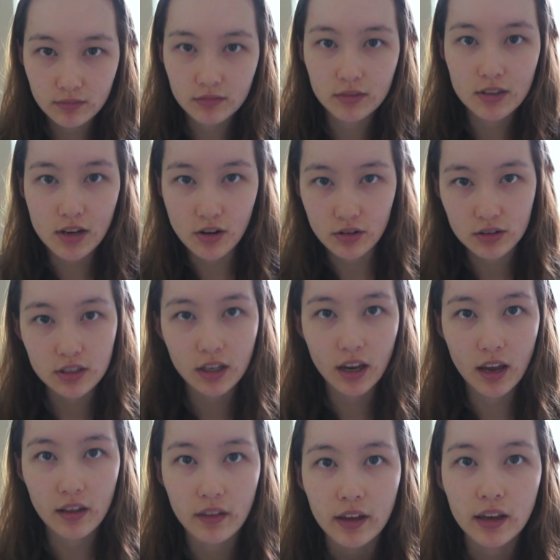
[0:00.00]
you know, to
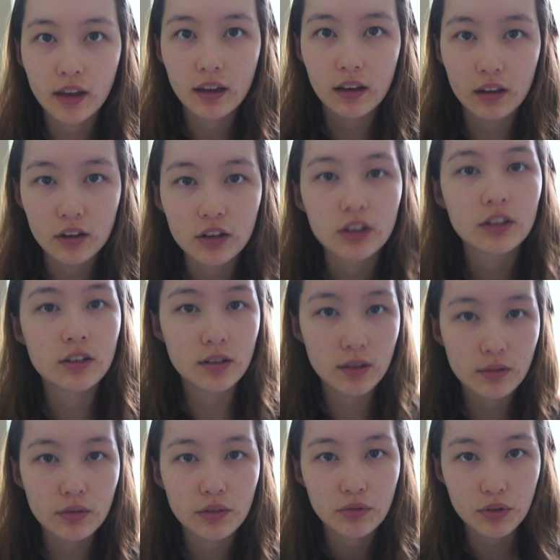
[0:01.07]
get like a good
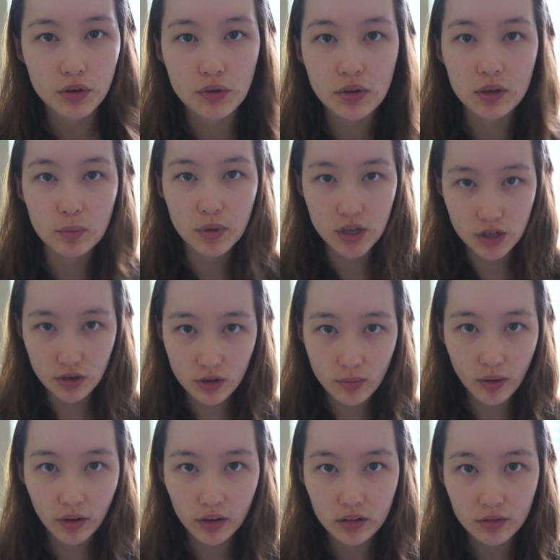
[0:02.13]
review and opinion
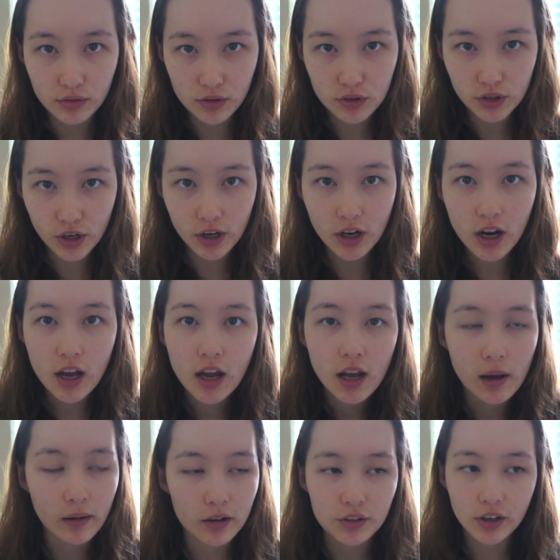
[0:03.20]
about it in the future.
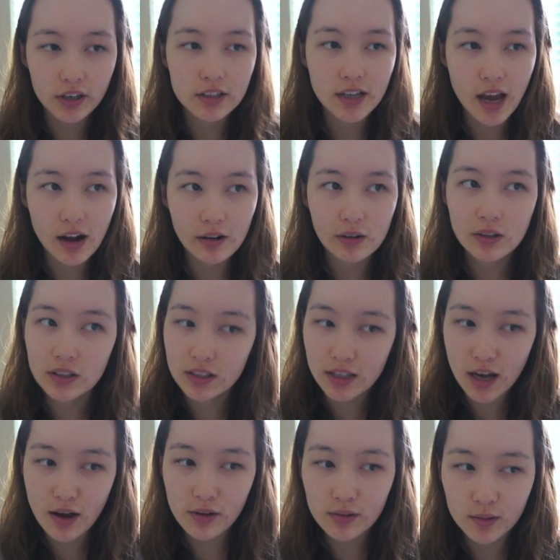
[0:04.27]
I'm gonna try to tackle this
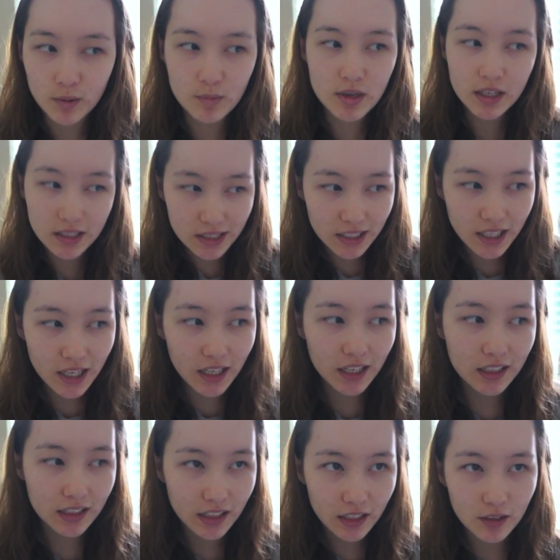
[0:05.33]
down, the mixing
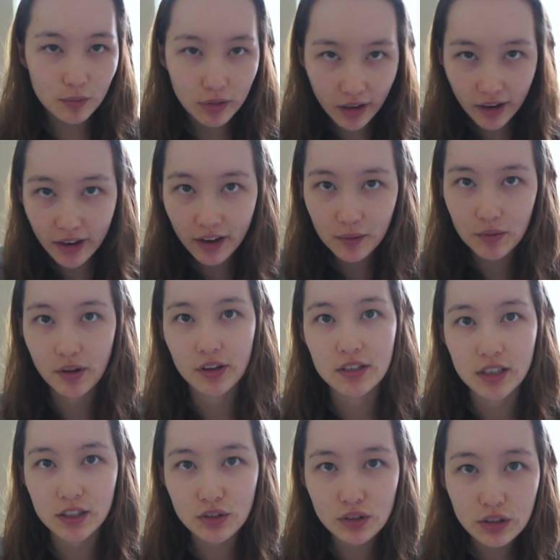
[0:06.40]
and the applying, because
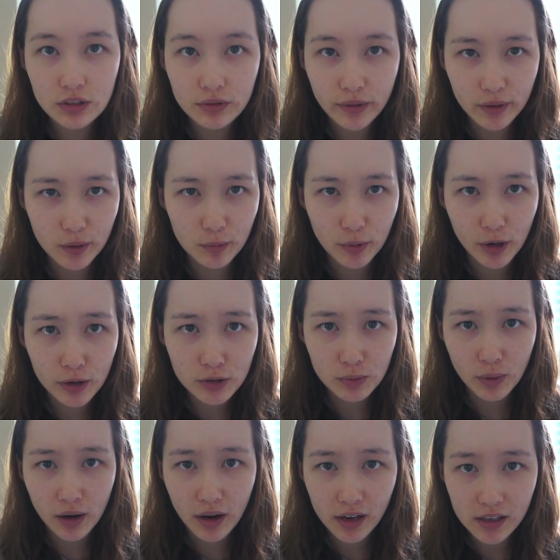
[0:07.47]
I do need to find a brush
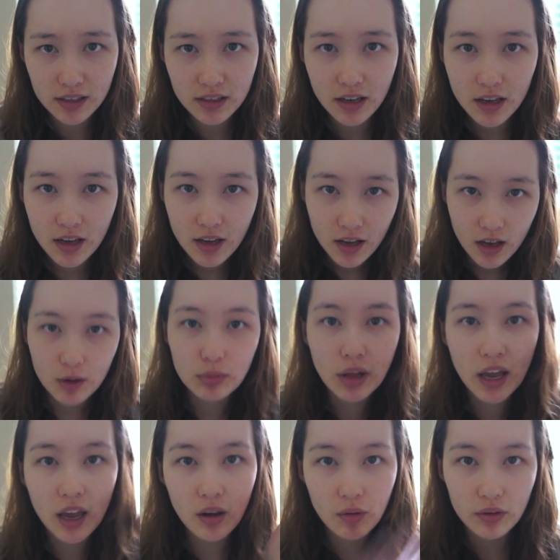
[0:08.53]
where I can
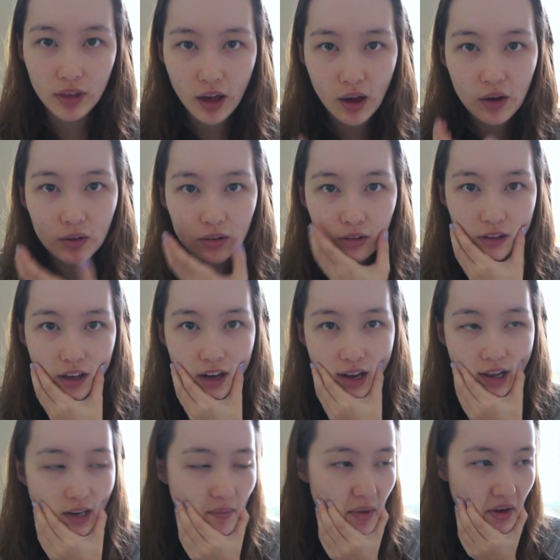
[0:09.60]
apply it without getting
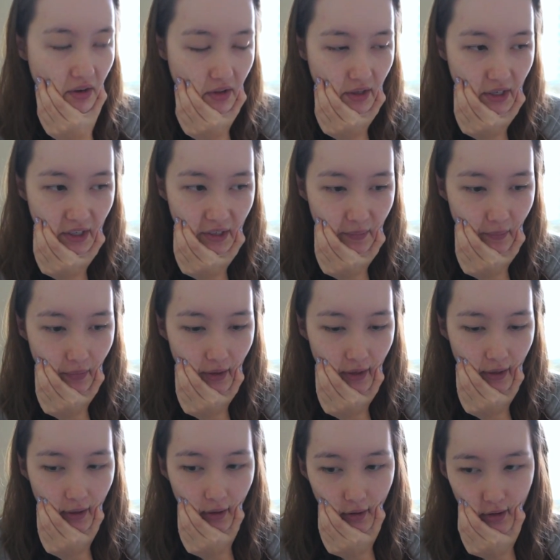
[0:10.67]
any metal on it.
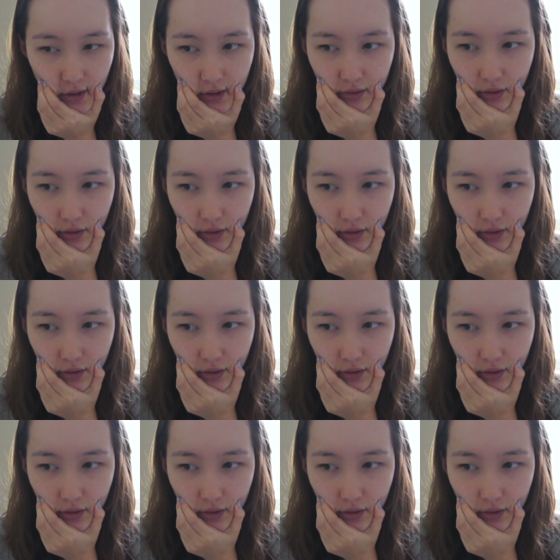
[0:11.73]
I'm gonna see if